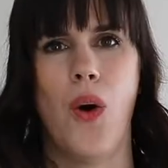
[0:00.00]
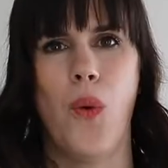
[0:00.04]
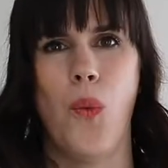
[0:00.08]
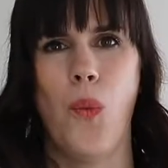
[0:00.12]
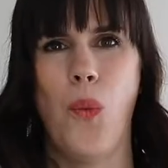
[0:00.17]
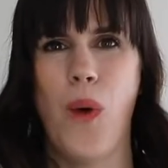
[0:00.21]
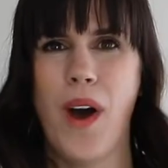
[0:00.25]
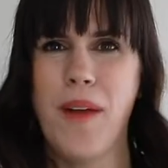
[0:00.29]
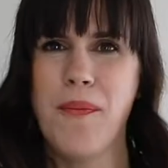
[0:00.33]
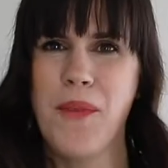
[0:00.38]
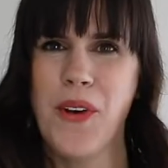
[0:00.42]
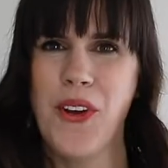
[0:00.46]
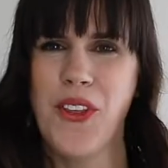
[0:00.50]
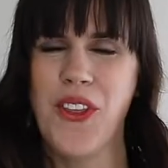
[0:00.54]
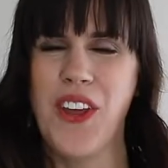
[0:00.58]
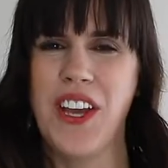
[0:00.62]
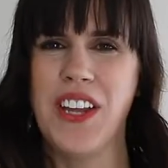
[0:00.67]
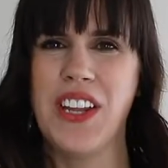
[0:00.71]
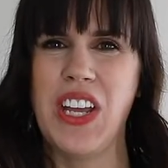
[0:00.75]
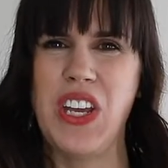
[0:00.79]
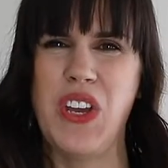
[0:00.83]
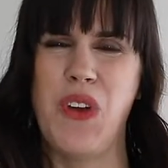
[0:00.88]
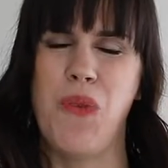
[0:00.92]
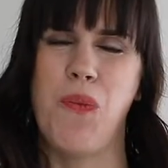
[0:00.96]
One more
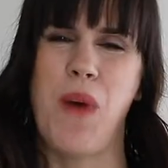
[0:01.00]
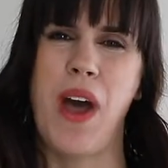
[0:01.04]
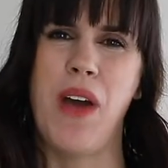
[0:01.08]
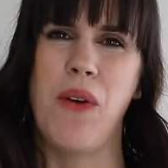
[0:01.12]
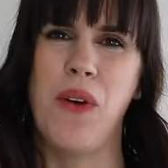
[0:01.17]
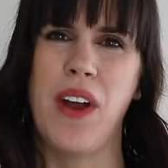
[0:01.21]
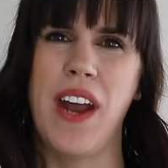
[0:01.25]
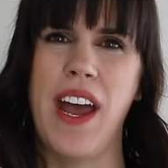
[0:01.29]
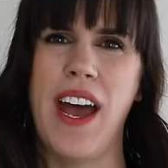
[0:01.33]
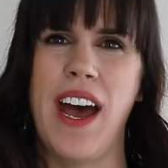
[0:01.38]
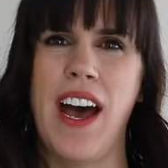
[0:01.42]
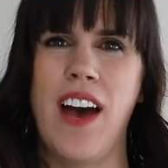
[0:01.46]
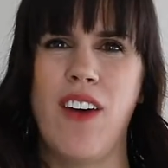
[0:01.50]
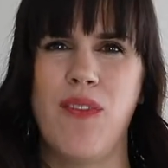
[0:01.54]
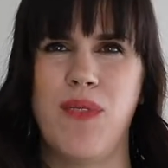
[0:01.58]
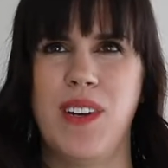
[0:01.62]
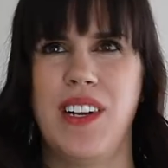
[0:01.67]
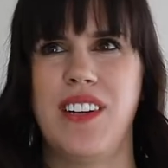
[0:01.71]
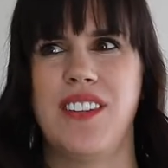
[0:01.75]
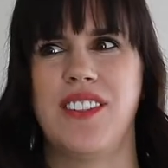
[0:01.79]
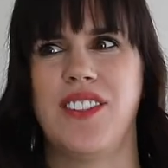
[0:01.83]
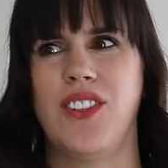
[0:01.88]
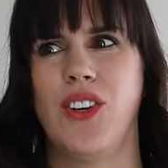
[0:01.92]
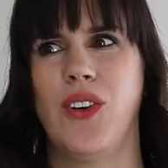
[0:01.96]
thing that you might want to have,
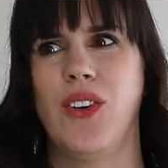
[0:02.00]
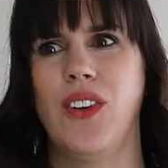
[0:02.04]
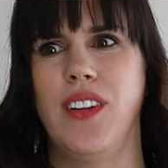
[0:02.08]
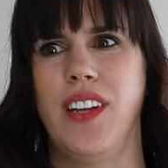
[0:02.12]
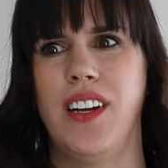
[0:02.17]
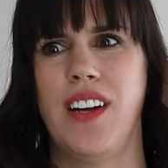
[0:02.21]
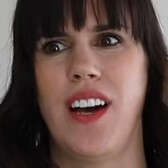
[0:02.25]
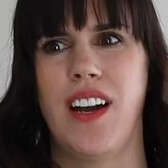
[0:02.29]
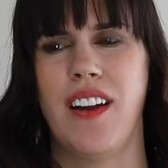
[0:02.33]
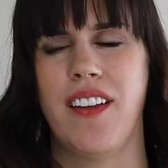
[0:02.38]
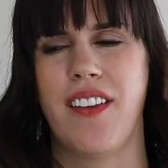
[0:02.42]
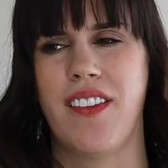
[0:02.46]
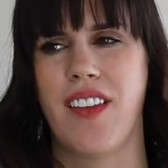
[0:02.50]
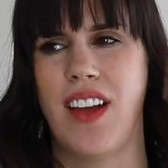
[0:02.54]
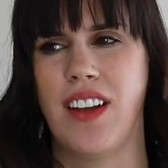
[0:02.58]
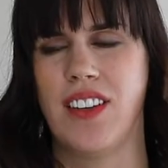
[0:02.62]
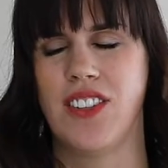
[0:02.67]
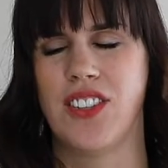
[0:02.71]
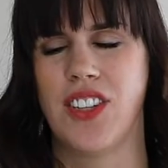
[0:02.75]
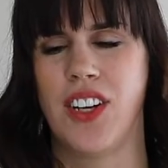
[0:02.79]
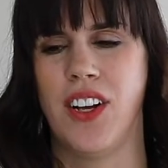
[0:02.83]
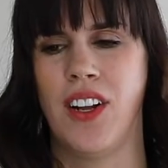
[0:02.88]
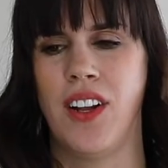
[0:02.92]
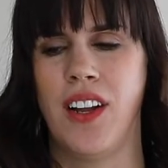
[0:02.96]
but it's totally not
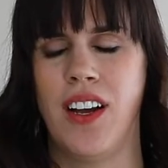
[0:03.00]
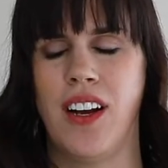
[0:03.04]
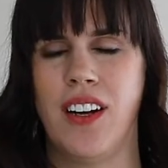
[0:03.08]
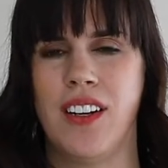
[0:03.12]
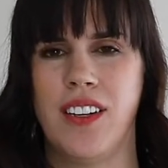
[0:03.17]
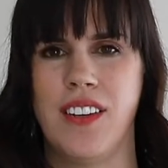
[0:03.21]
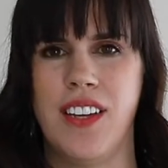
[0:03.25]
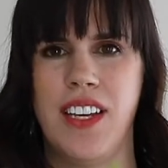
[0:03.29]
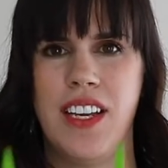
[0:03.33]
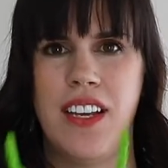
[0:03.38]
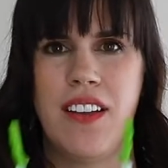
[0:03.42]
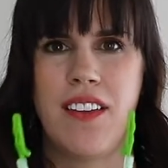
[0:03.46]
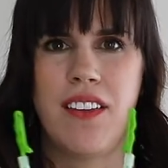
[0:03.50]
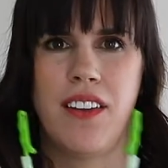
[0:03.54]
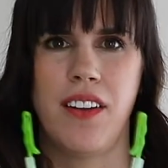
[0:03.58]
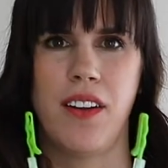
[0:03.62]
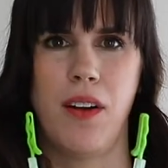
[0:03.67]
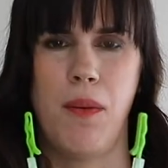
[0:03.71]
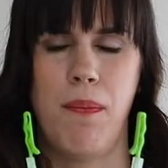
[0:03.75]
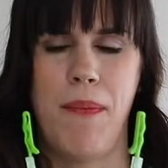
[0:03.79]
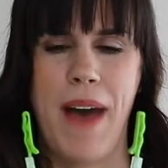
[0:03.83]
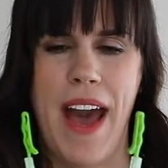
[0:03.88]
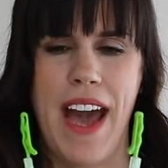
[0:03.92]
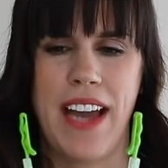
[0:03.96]
essential, are these
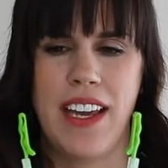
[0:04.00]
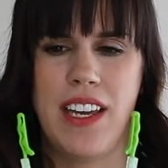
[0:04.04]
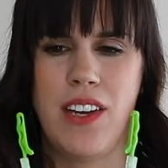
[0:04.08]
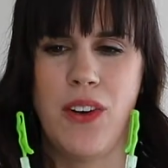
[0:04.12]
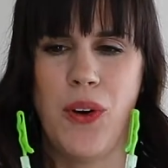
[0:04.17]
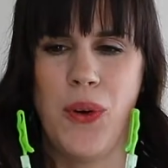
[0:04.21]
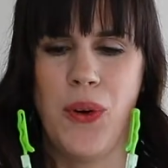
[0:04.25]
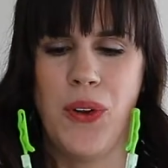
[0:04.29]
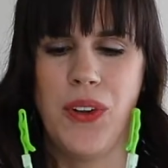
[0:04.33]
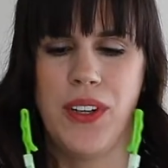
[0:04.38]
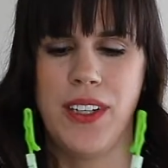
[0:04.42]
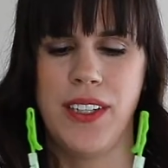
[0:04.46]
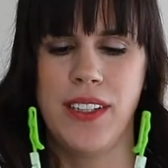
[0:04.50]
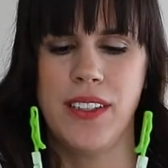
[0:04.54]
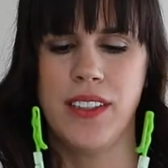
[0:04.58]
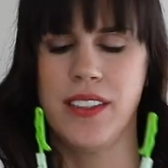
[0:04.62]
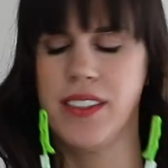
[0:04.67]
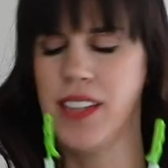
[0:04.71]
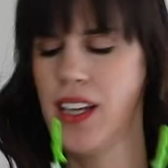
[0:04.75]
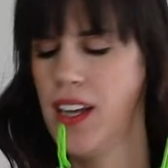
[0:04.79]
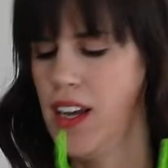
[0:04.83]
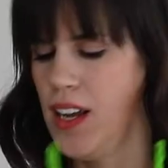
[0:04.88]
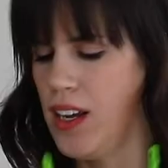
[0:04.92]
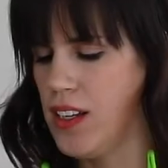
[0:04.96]
little baggie
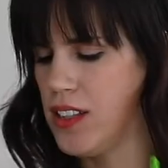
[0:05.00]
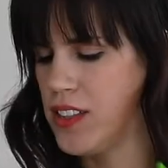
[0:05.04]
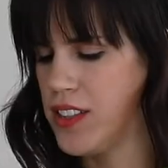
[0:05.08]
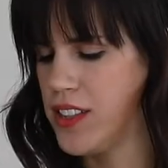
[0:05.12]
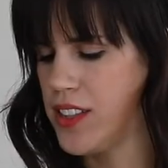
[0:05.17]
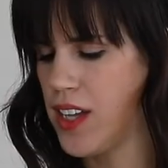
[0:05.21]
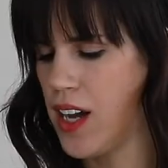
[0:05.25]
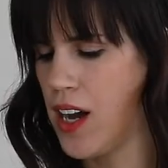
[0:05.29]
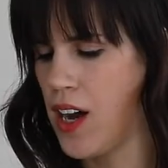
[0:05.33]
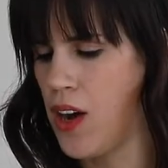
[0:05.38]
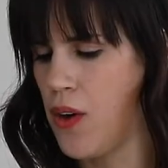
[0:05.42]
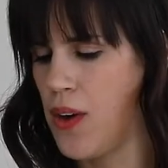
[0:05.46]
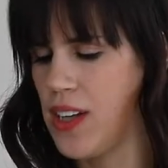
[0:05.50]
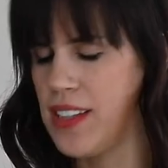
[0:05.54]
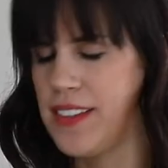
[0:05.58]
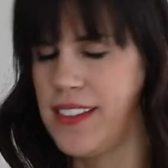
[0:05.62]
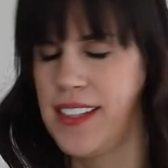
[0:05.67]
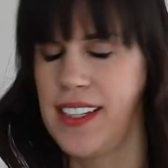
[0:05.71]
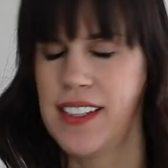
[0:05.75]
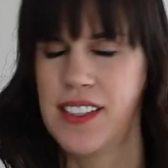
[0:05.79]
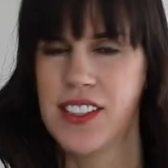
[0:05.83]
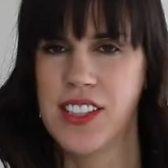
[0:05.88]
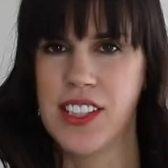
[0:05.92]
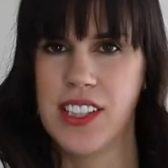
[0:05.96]
holders. So
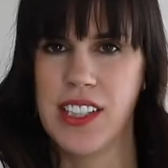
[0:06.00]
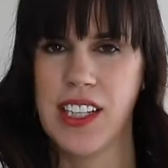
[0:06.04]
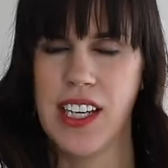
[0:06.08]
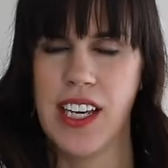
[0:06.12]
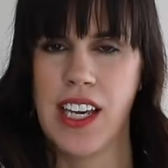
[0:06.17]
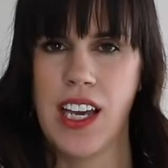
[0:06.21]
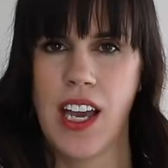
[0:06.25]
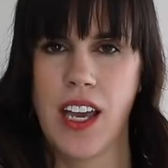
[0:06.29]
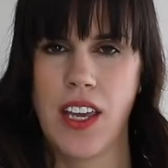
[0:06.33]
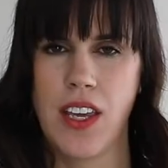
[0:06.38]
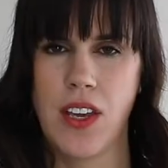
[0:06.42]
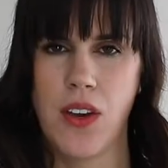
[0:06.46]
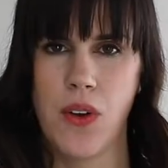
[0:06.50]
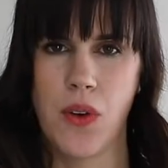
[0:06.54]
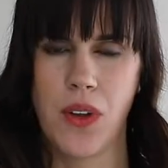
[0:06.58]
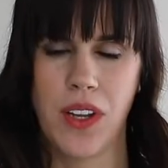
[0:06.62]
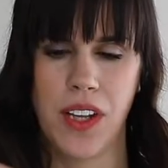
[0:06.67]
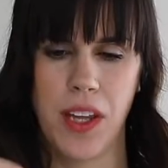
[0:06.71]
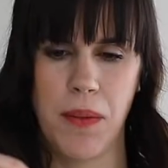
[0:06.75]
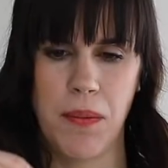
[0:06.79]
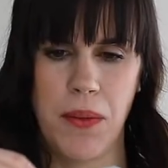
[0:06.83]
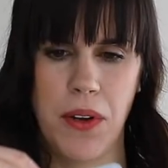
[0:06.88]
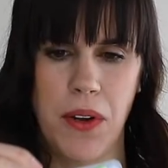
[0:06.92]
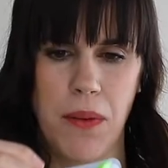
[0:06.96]
essentially you
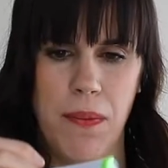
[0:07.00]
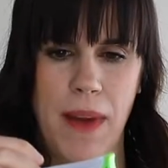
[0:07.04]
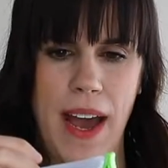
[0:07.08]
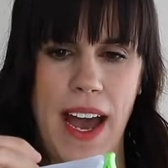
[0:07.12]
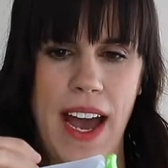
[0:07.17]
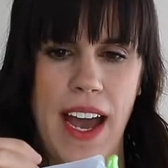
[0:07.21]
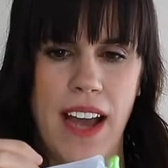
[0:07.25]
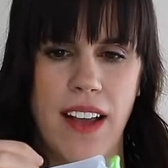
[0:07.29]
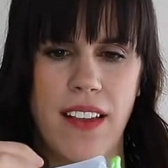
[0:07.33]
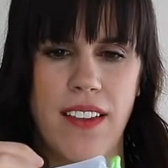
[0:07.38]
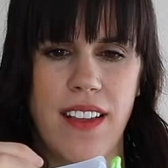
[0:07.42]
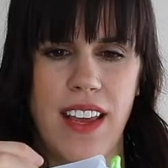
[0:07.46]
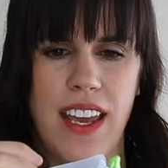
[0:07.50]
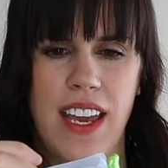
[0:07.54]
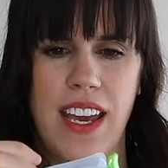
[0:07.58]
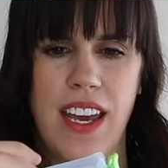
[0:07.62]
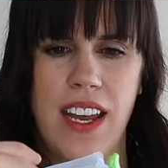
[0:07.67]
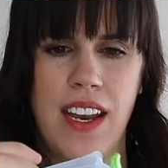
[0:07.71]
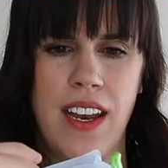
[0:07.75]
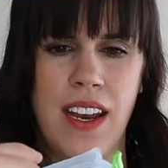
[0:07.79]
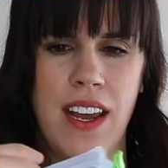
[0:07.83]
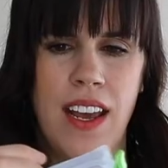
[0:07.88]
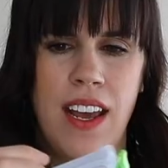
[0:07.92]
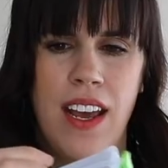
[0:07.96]
clip your bags
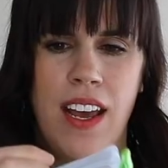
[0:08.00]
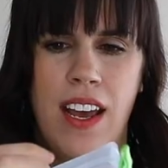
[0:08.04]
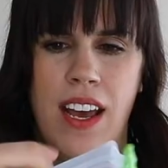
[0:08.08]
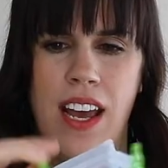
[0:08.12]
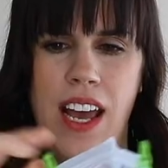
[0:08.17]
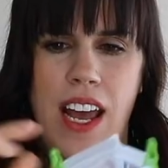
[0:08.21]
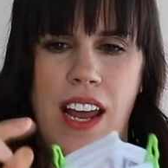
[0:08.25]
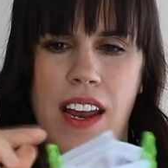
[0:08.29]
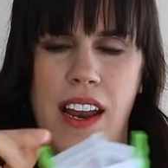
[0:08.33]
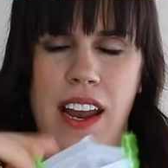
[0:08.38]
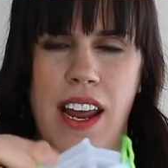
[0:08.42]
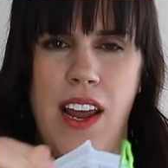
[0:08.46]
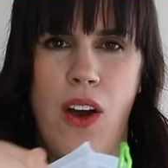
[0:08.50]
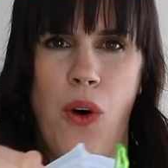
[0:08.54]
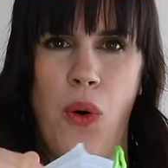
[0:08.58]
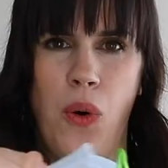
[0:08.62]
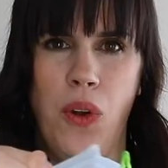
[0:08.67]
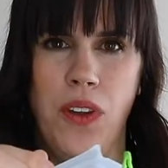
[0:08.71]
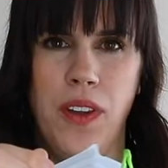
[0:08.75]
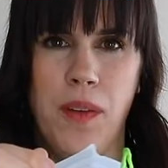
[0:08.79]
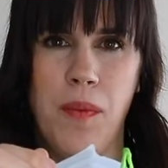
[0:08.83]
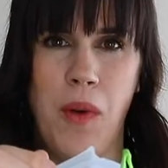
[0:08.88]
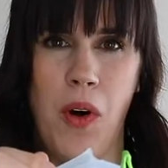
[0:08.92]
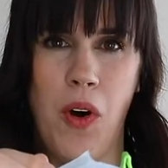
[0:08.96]
in and they
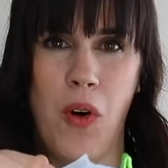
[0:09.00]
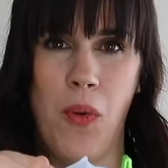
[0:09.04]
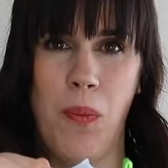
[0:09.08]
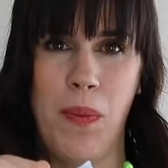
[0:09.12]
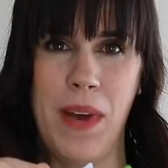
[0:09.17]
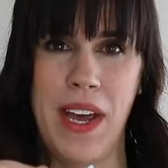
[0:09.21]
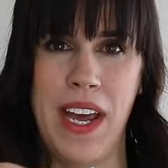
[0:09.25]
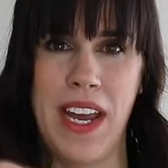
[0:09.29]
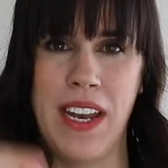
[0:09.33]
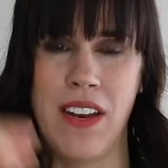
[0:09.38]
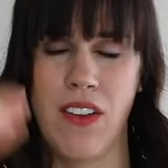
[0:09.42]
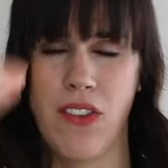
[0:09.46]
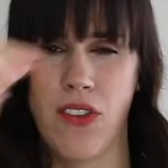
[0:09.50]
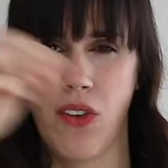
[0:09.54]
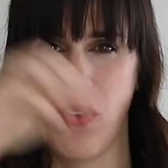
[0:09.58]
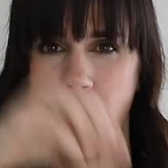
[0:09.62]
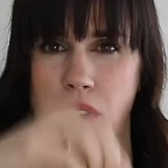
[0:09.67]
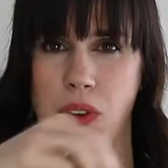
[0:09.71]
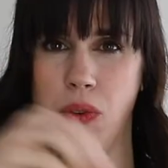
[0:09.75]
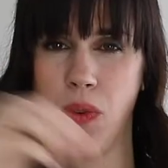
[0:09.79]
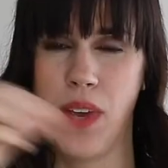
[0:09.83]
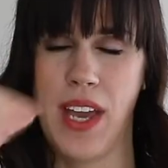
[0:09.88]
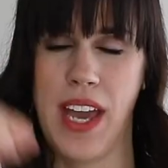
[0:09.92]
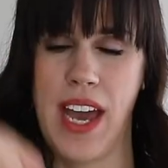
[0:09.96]
hold them open so
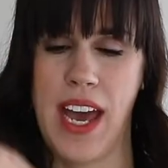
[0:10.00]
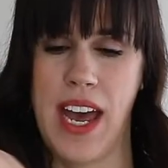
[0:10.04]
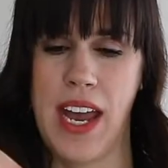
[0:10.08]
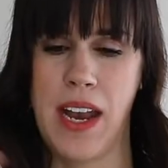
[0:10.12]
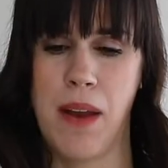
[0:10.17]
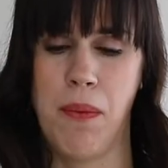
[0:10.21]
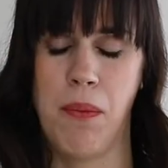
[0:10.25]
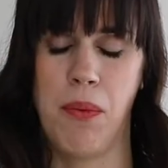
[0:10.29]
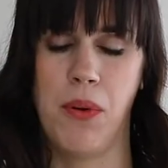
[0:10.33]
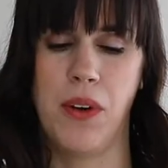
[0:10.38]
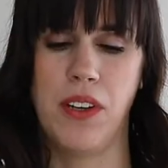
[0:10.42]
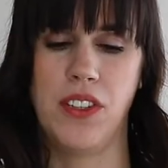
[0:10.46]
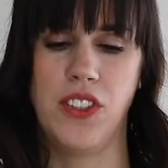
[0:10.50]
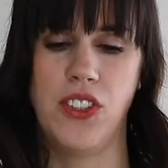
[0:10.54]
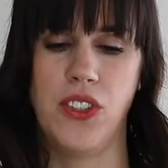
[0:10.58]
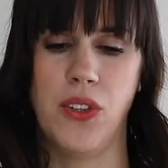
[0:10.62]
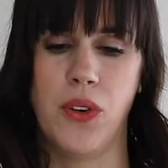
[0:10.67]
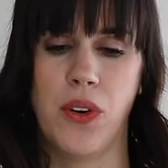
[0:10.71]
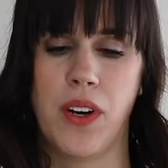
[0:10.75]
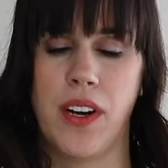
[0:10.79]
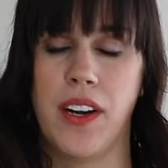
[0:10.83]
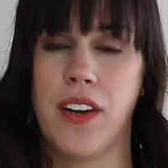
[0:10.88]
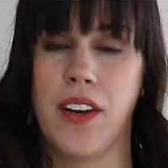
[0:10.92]
you can put your